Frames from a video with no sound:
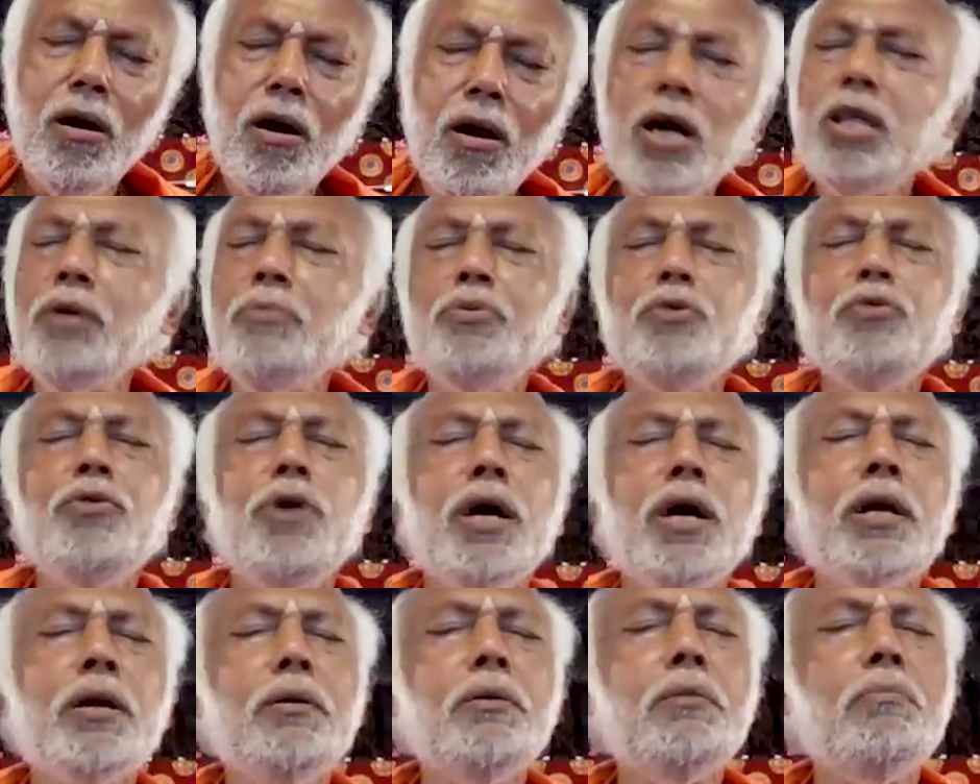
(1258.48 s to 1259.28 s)
Or if
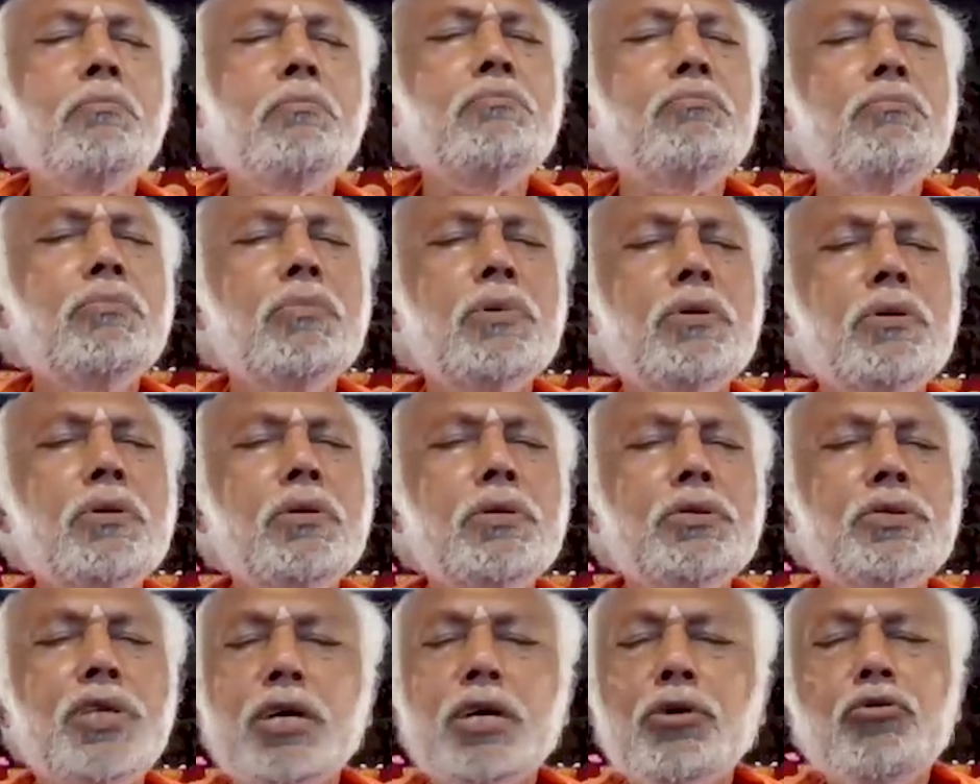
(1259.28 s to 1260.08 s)
you are a
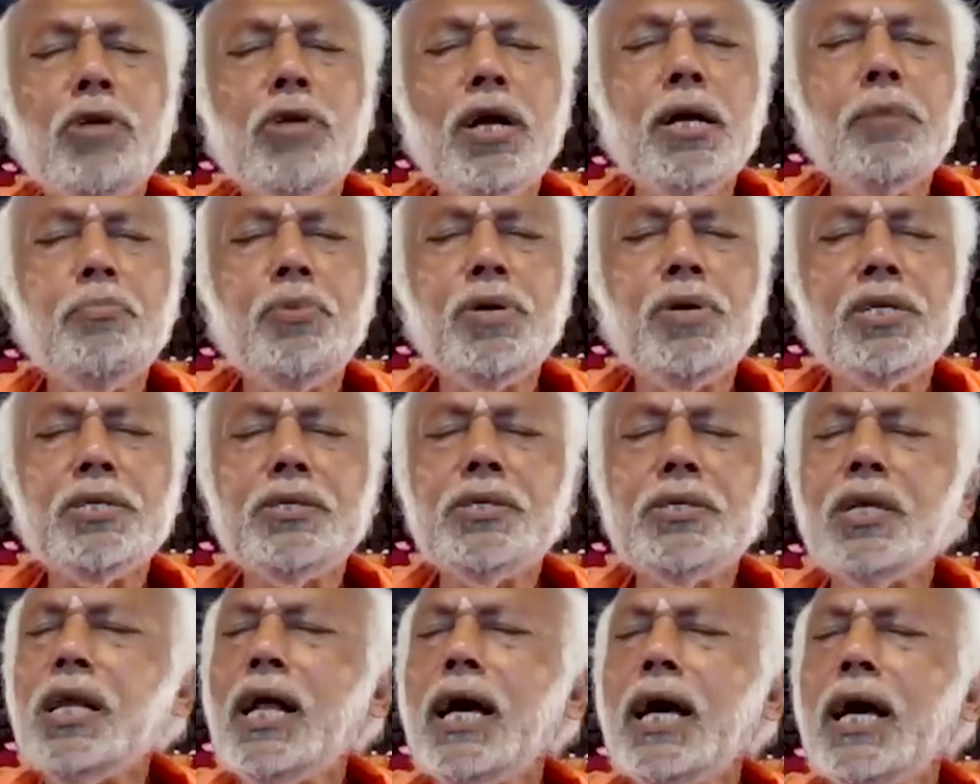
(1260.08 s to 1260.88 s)
secular
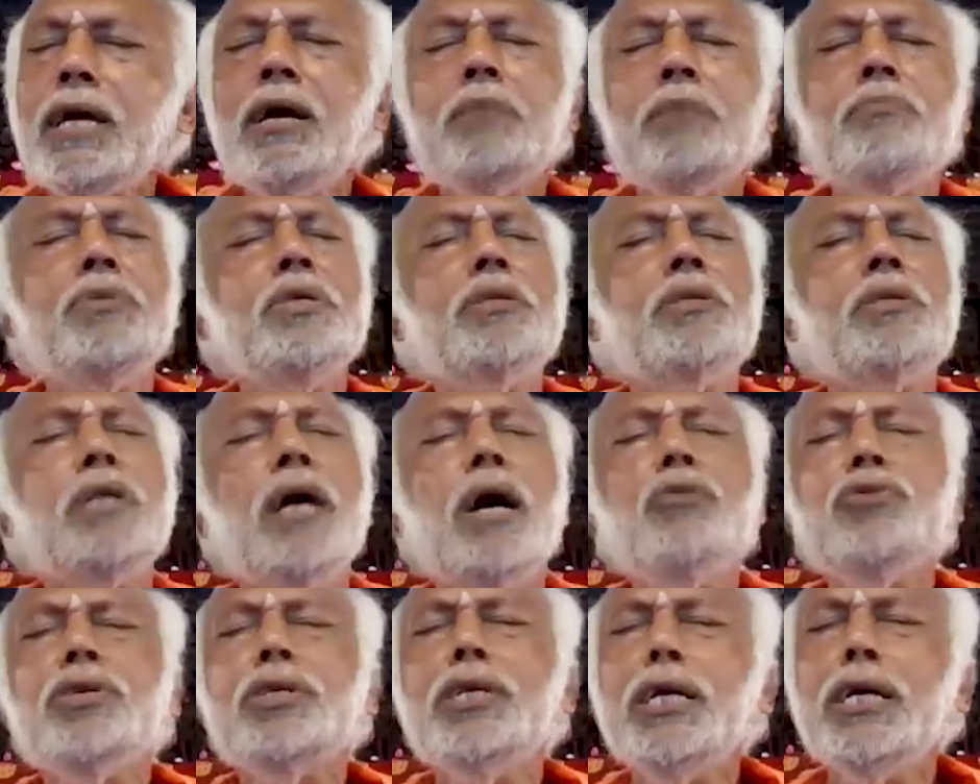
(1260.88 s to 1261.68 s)
person, I have the
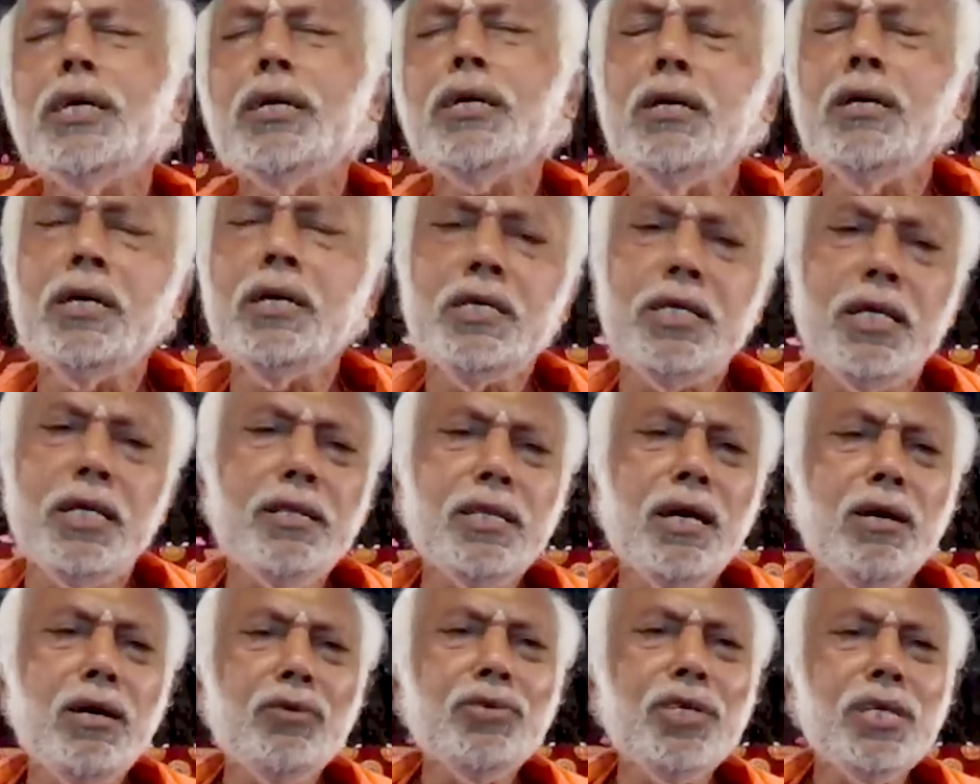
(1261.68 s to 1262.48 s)
1,000 acre,
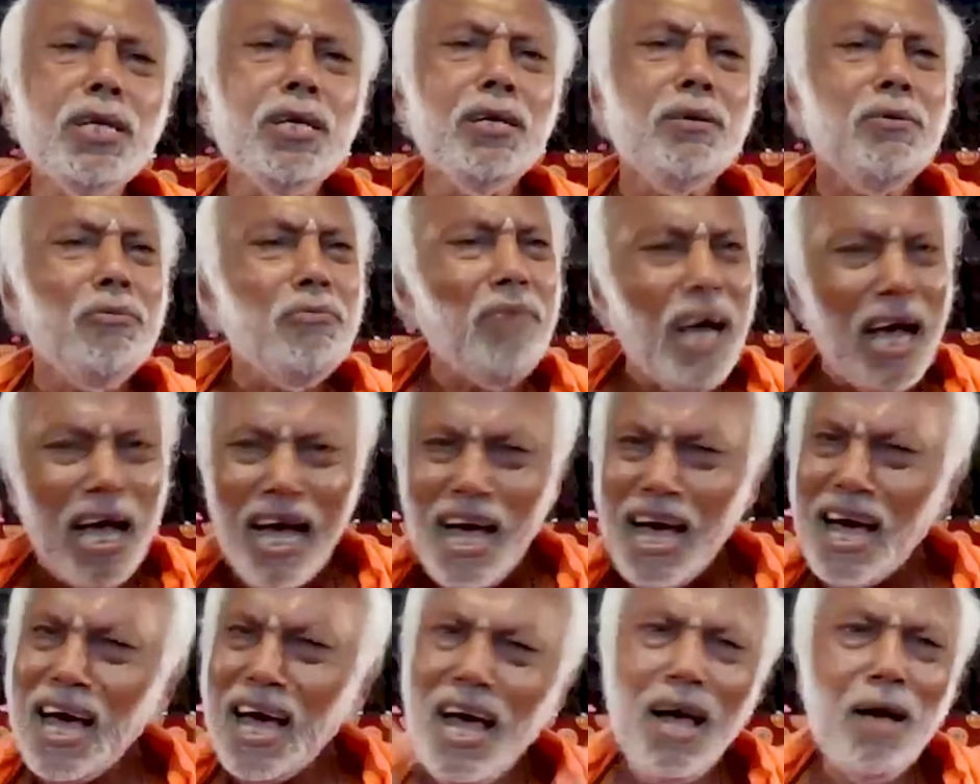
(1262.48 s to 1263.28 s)
10,000 acre.
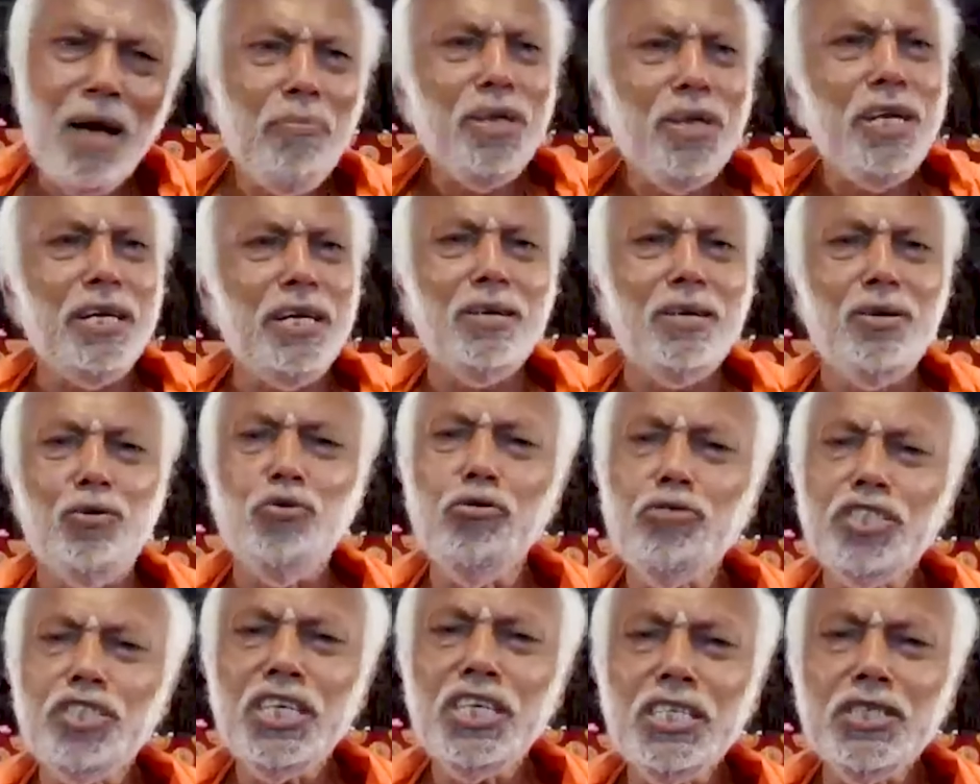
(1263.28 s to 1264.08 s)
Have it.
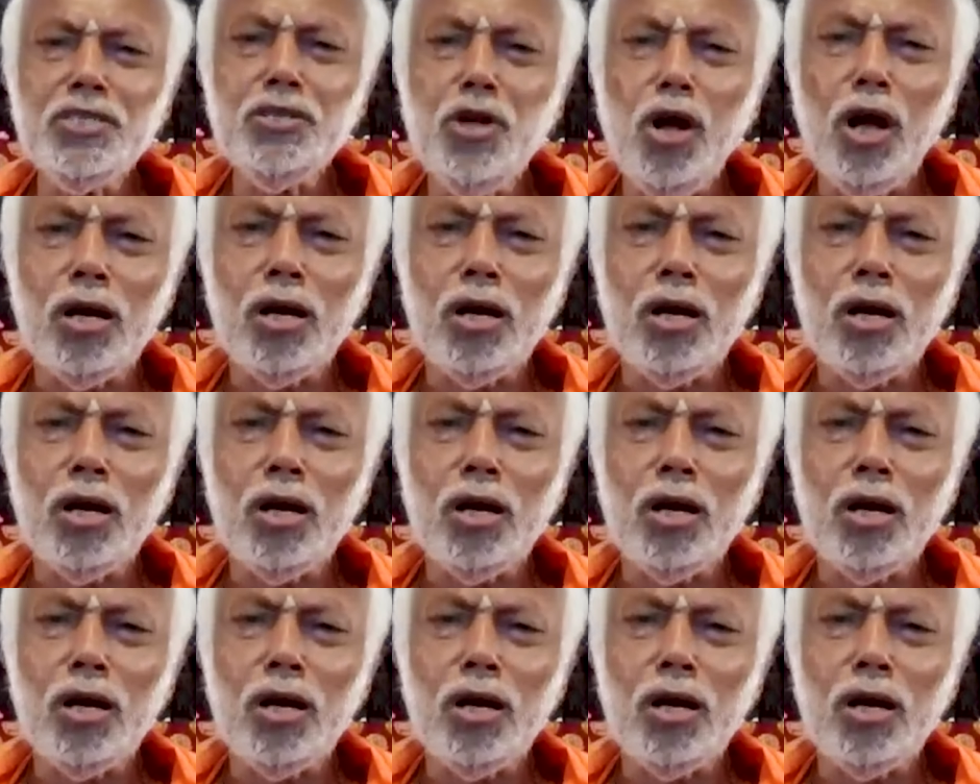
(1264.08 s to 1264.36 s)
Who says